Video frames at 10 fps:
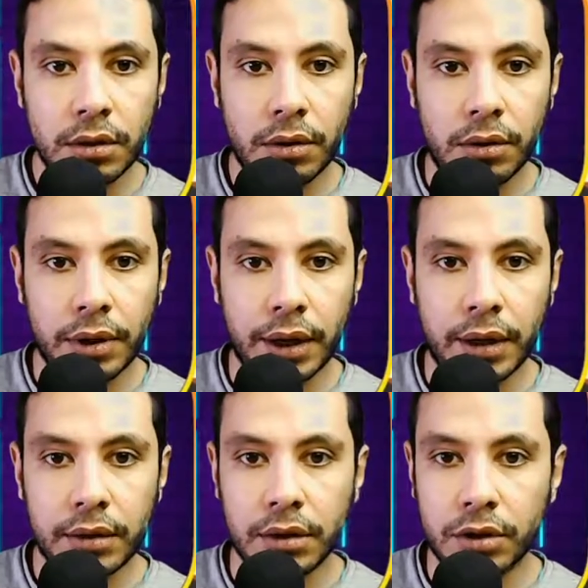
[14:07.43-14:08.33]

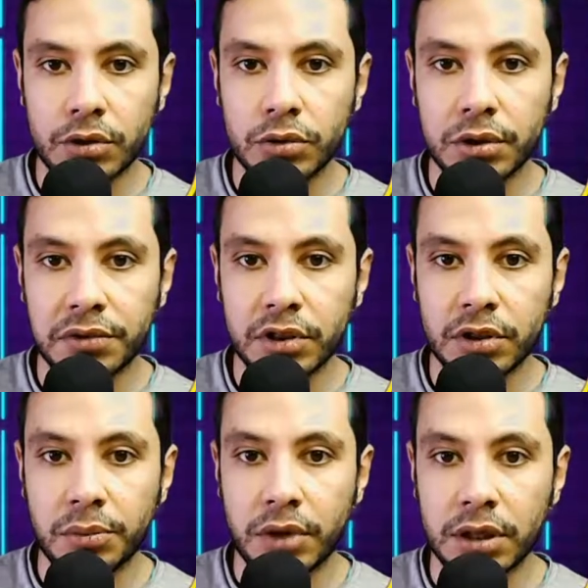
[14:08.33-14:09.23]
Okay, there are two
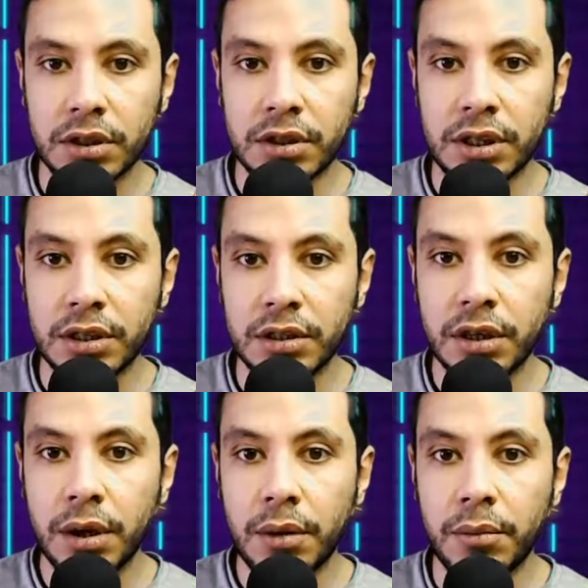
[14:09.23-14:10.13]
different prices here,
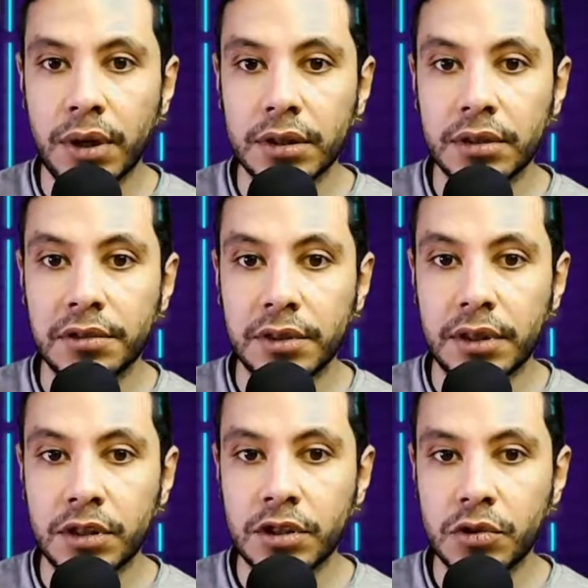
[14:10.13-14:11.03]
but
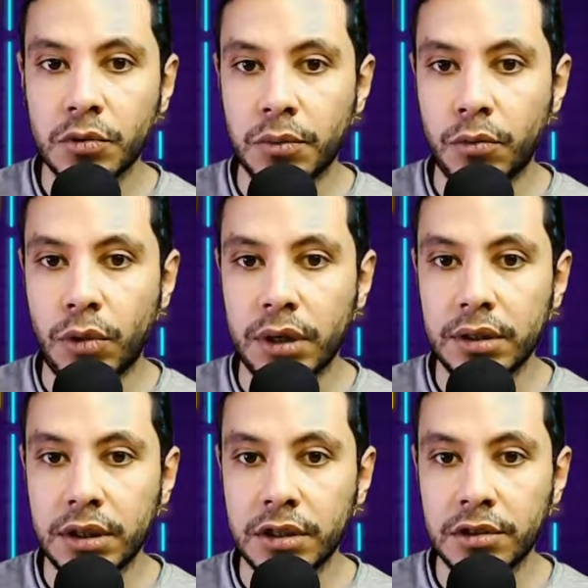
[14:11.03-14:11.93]
this one
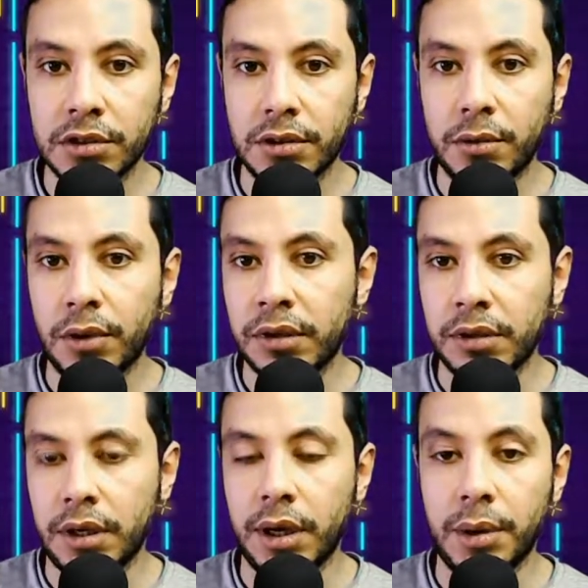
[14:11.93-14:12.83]
is with
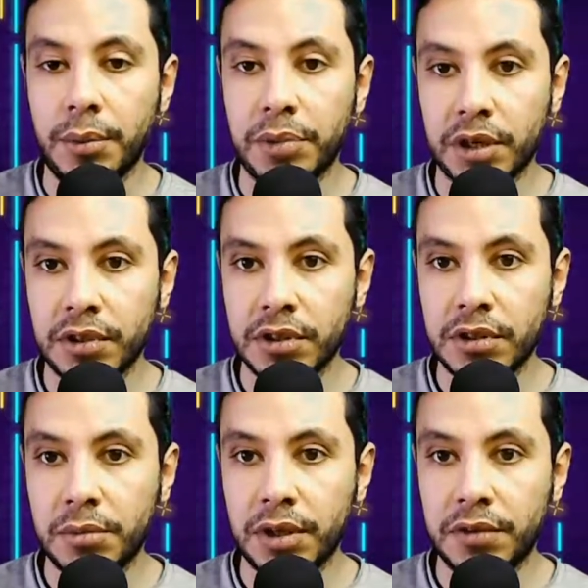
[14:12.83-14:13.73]
uh,
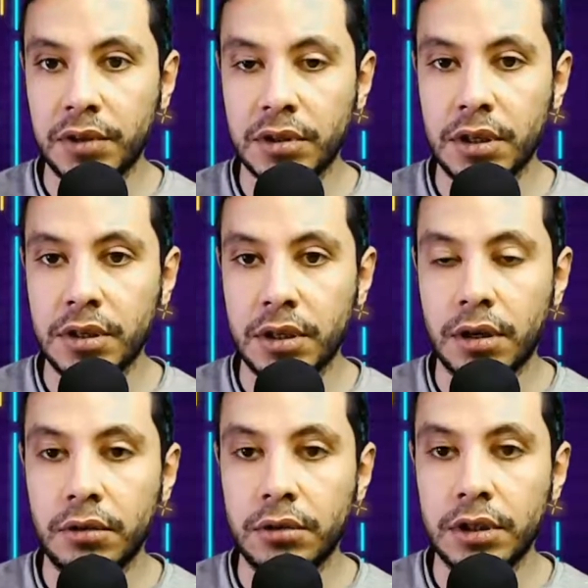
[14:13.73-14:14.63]
breakfast. Breakfast is
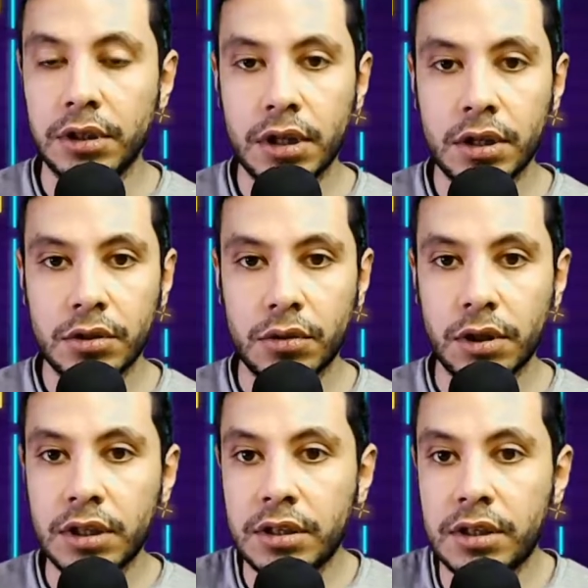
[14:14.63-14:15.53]
included. So
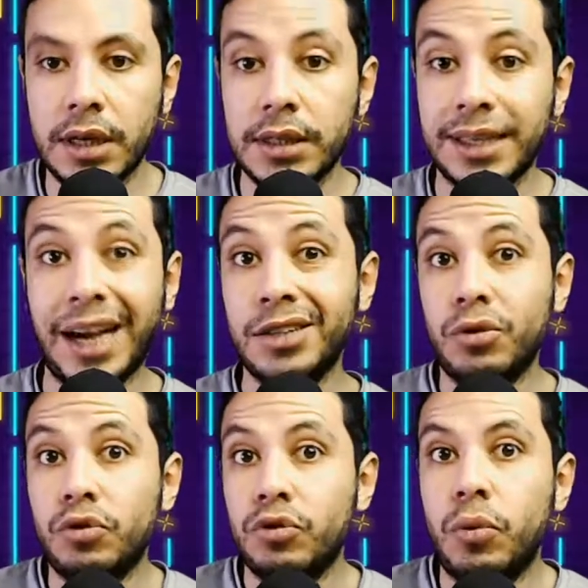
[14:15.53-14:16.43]
let's say that I
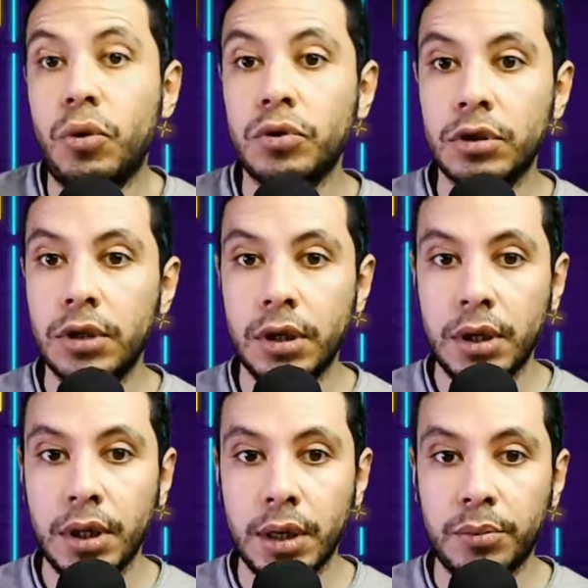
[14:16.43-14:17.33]
don't want
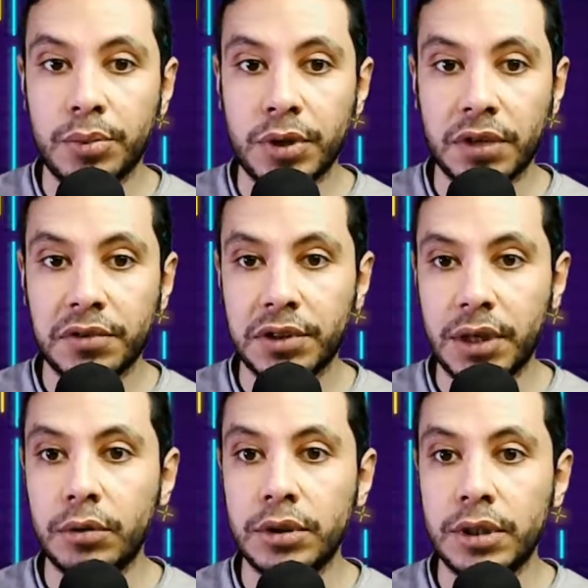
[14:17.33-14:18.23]
a breakfast. I
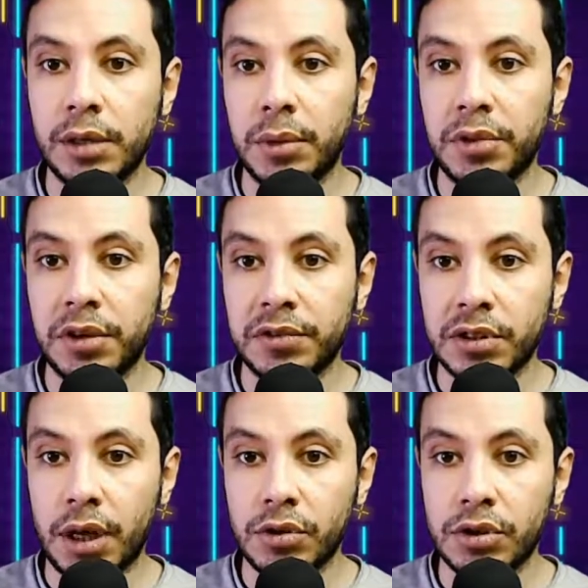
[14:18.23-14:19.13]
will take my breakfast
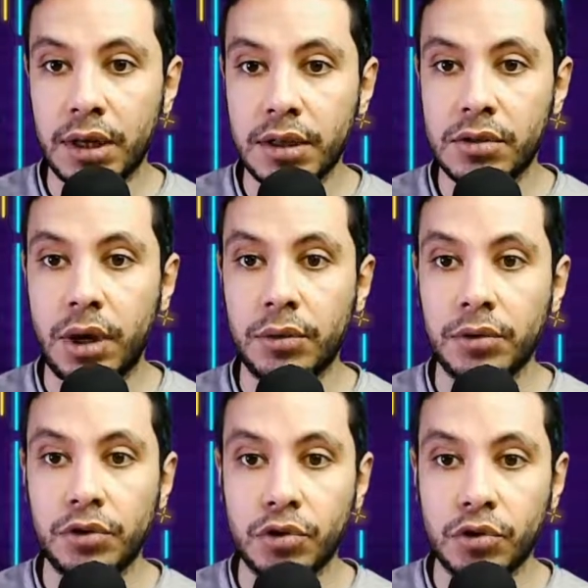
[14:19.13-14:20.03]
outside, so I will
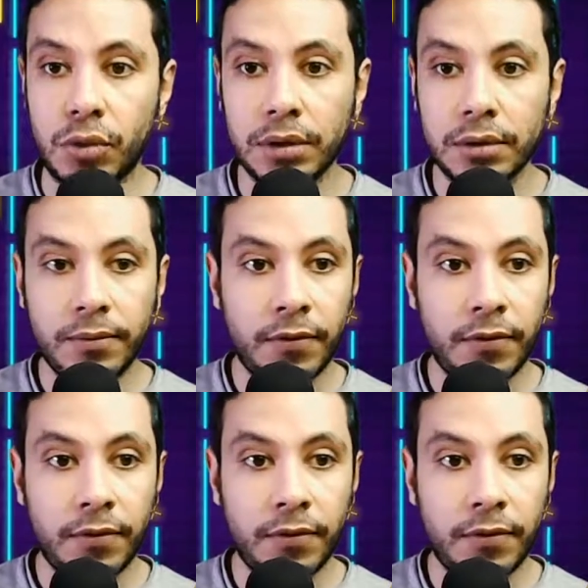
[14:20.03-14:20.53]
choose one.